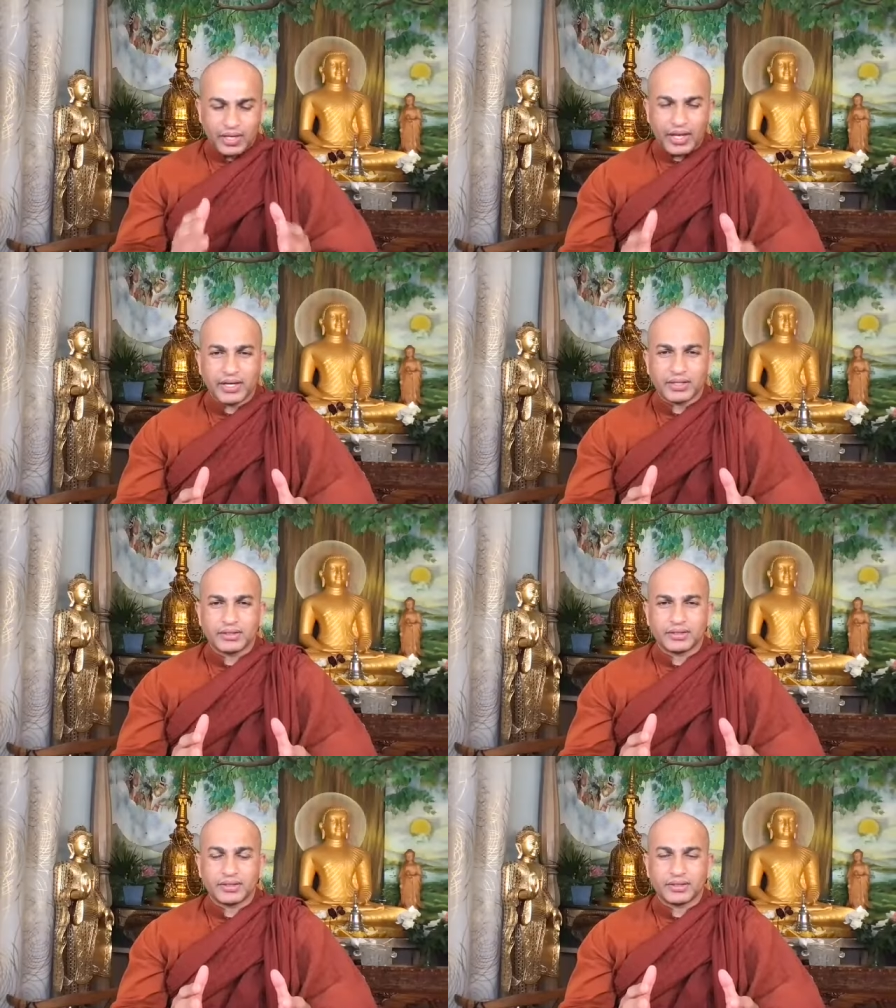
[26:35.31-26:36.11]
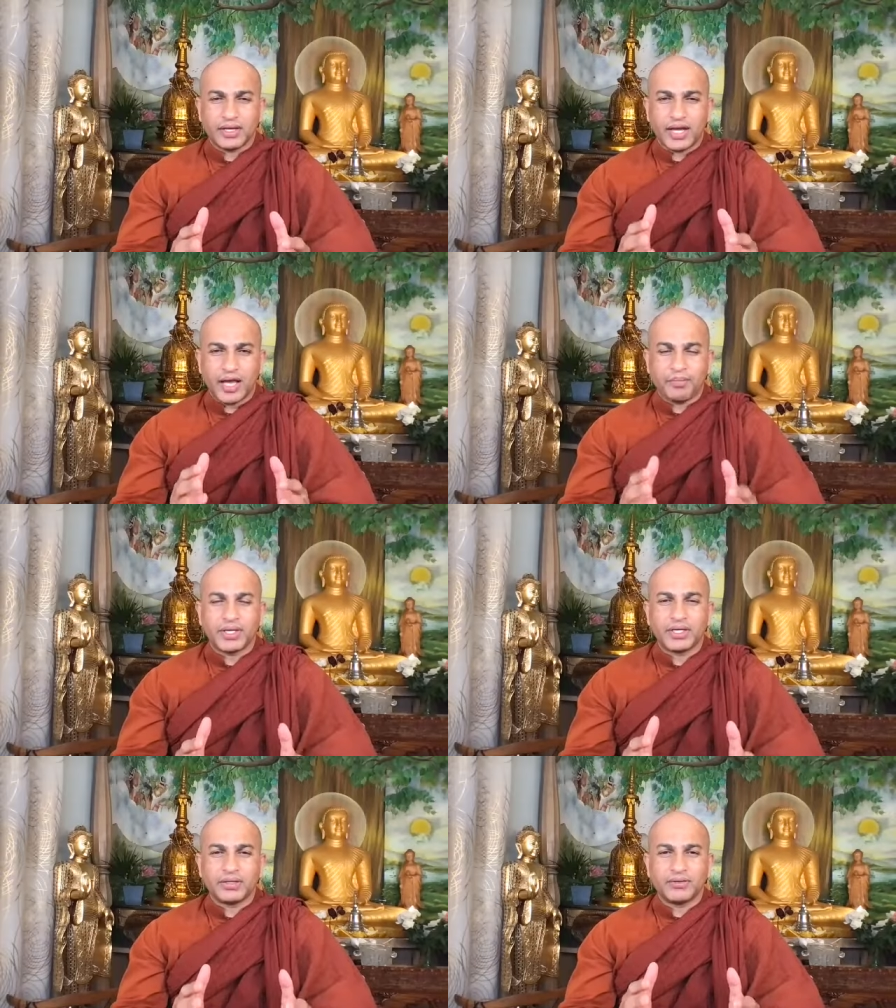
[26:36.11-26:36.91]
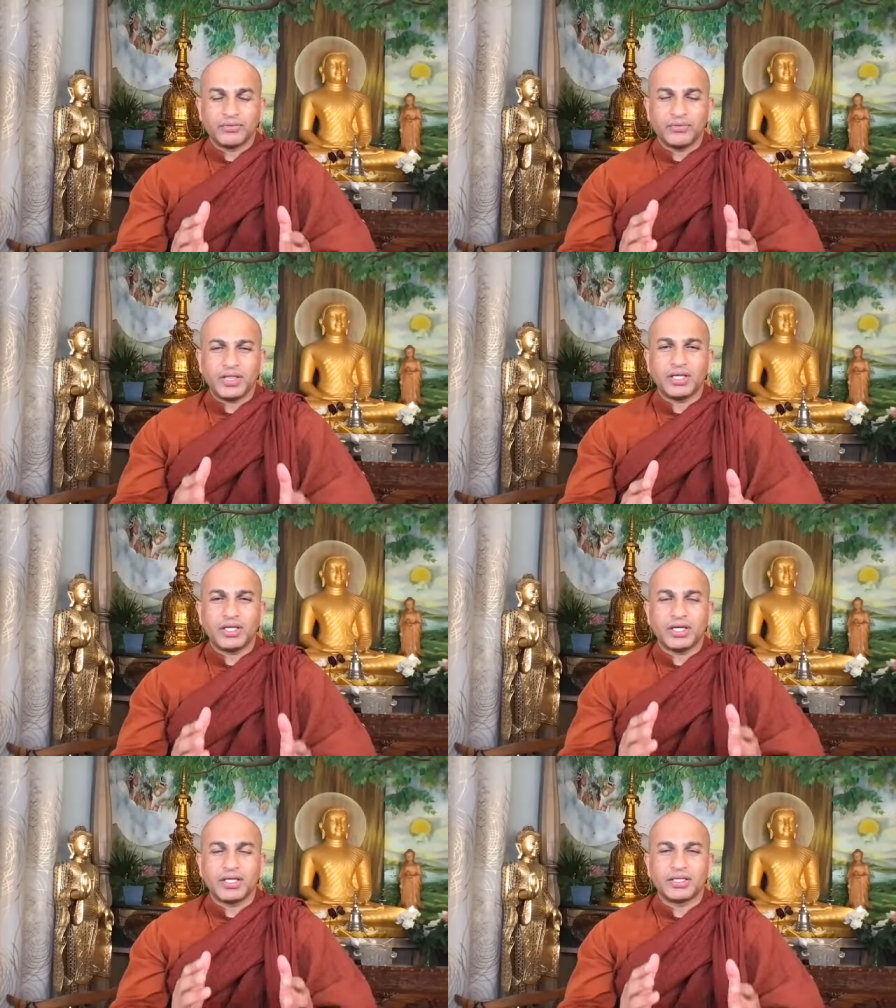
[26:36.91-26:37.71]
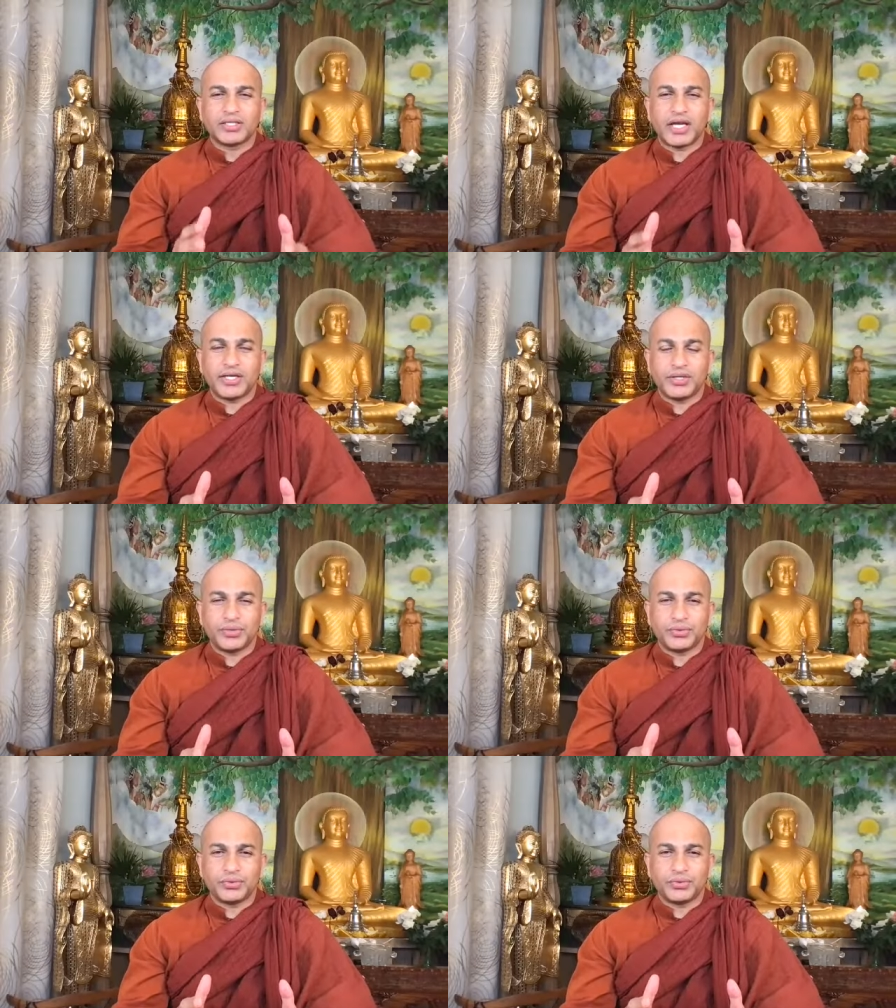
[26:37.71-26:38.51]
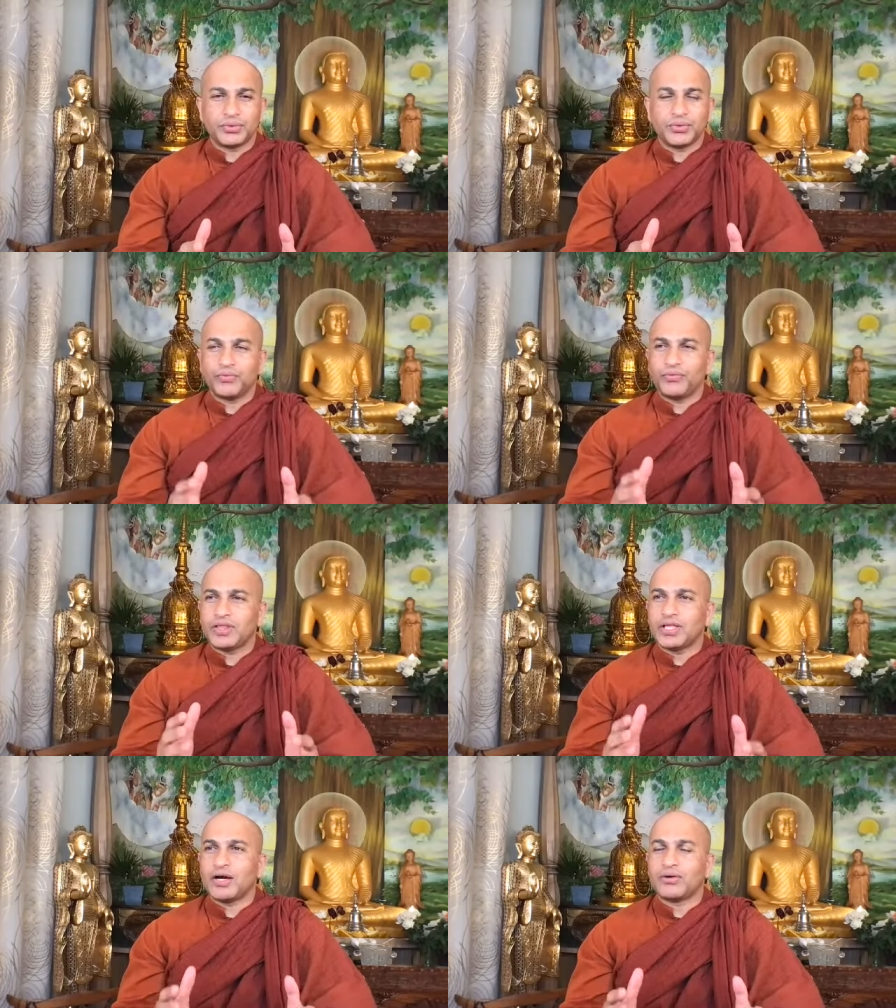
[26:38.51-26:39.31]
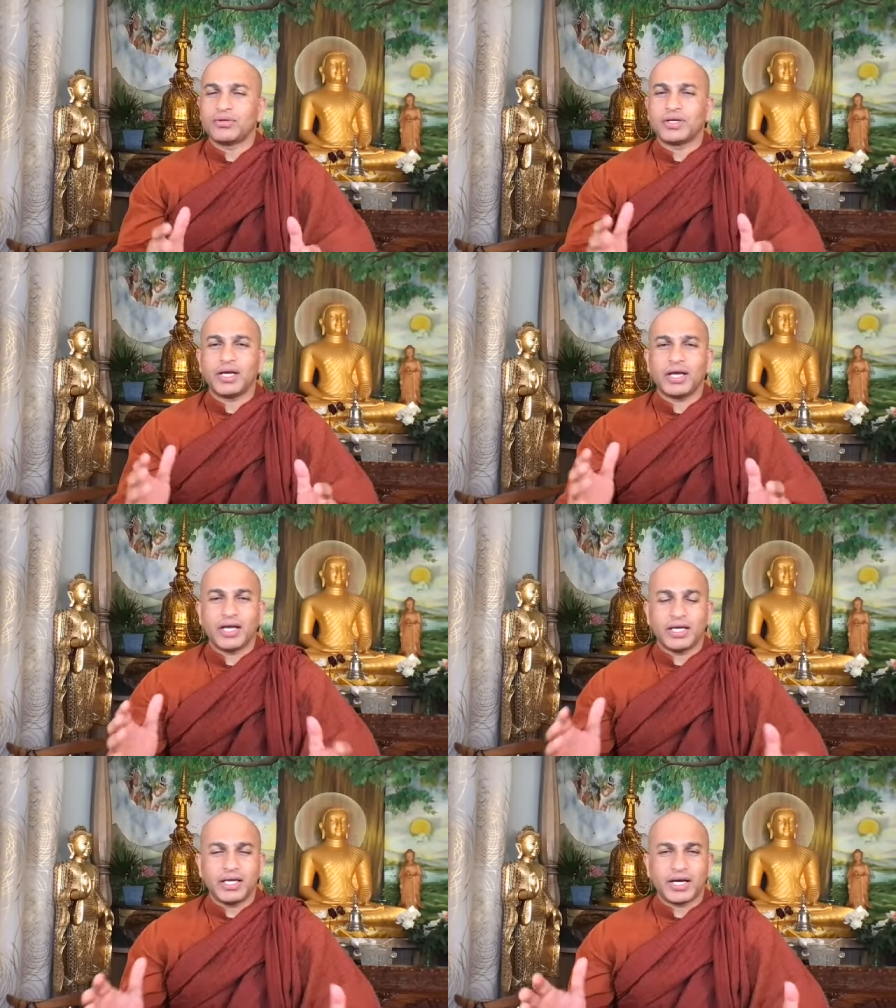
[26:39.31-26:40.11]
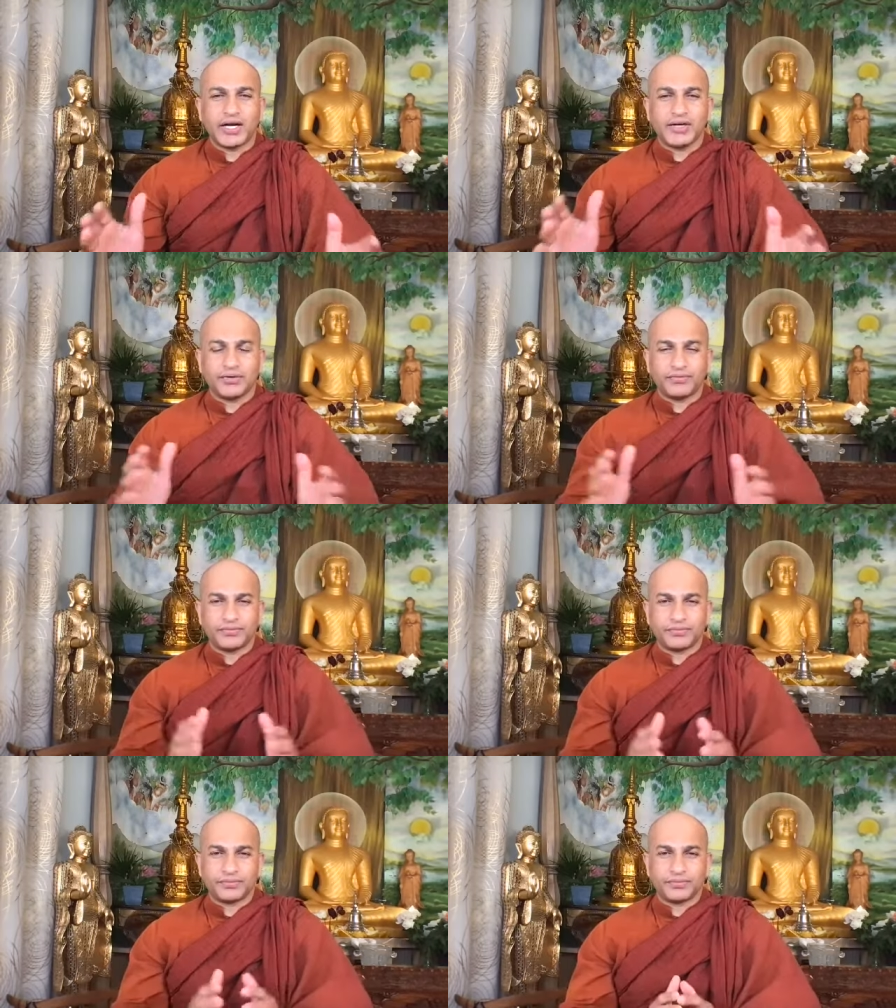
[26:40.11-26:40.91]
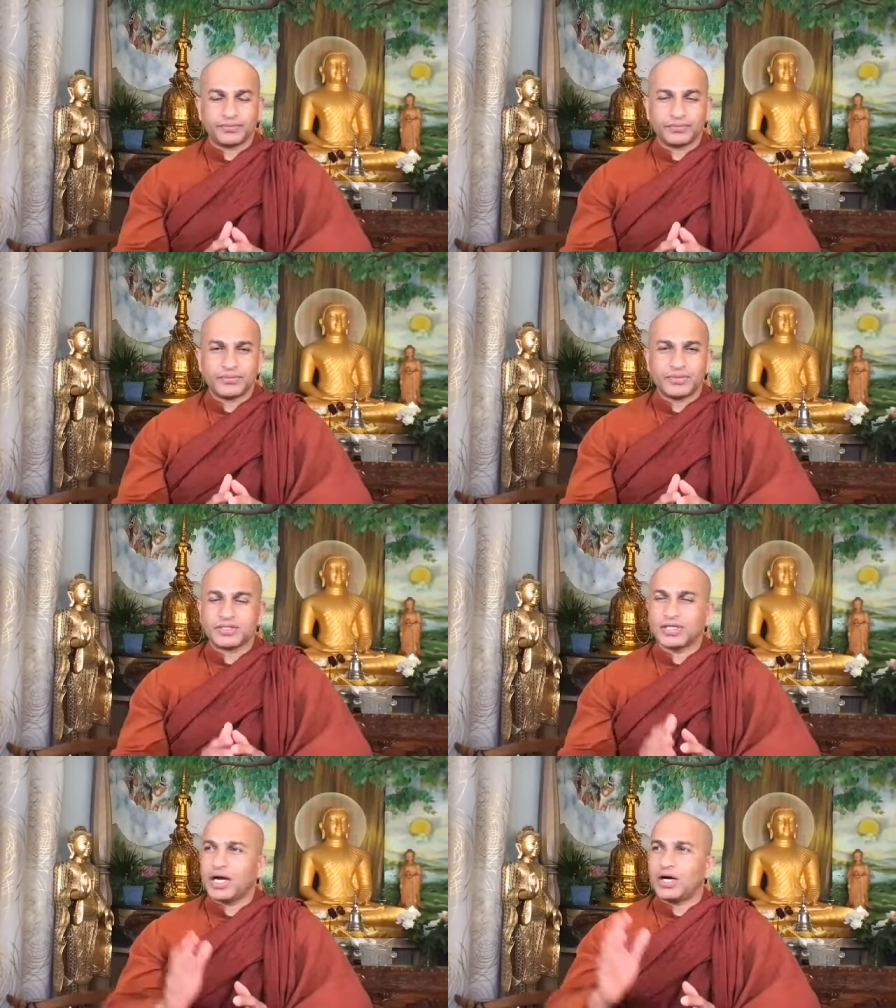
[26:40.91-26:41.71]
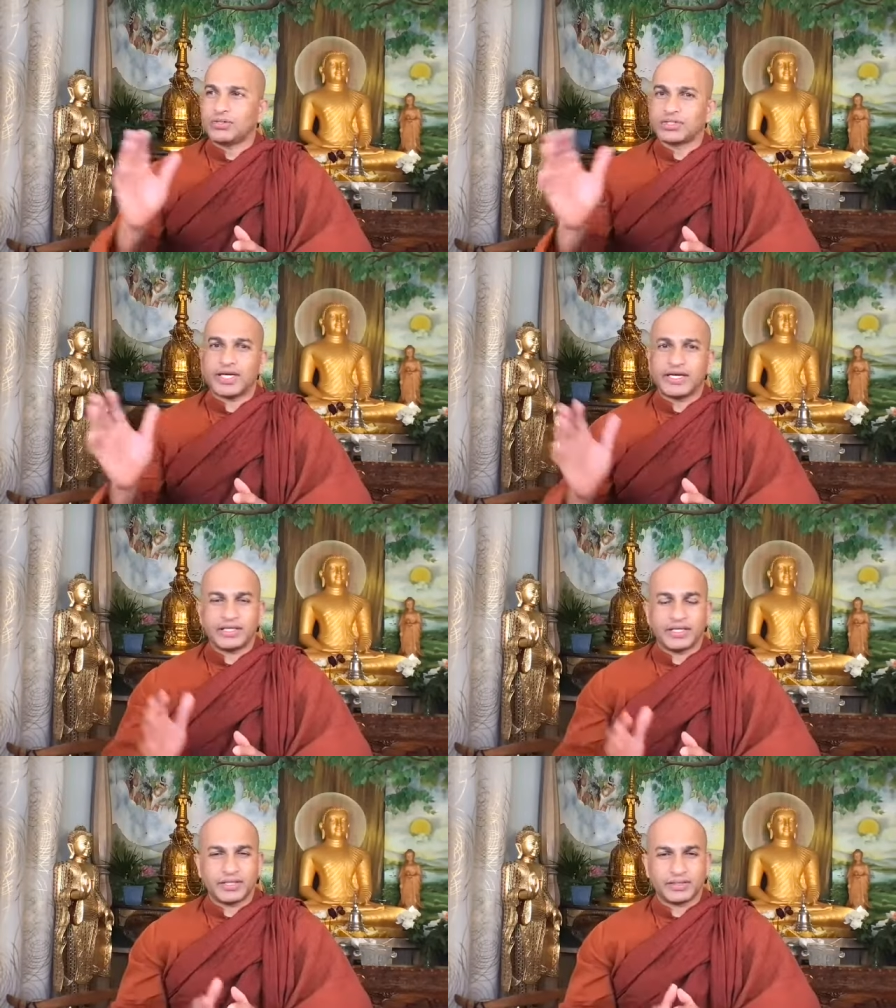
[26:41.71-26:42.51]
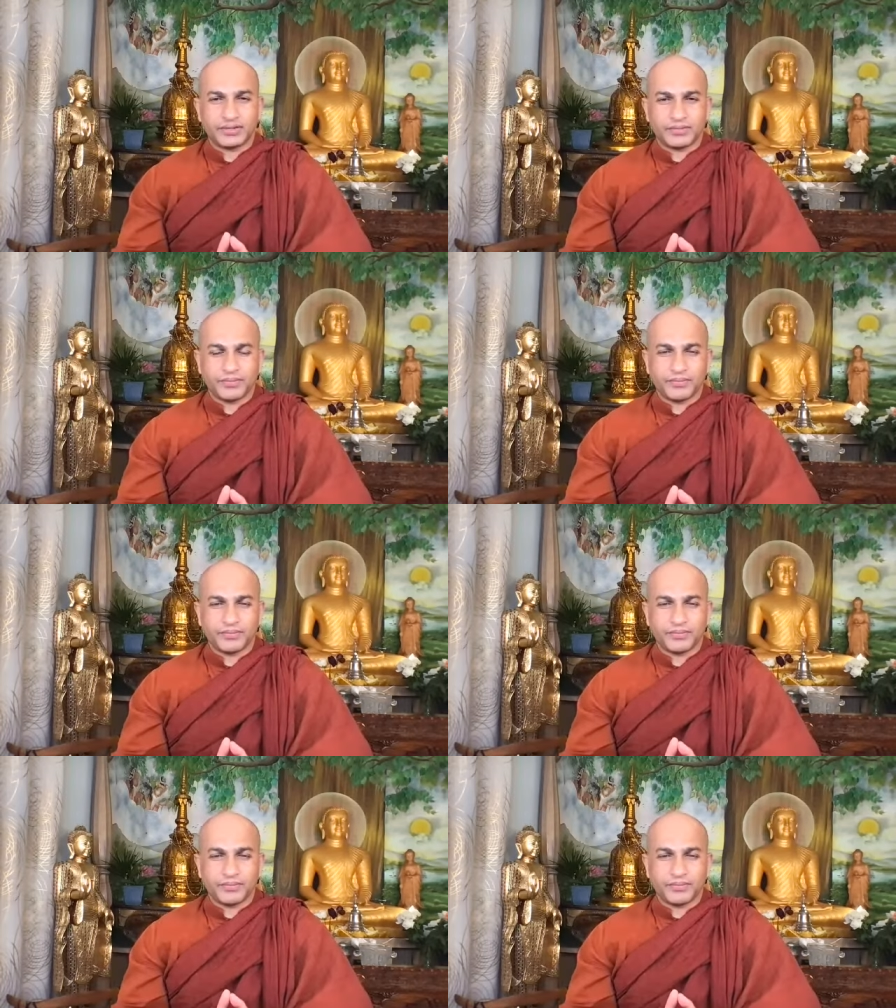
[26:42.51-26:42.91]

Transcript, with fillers: can happen within inside you without any kind of these outside things.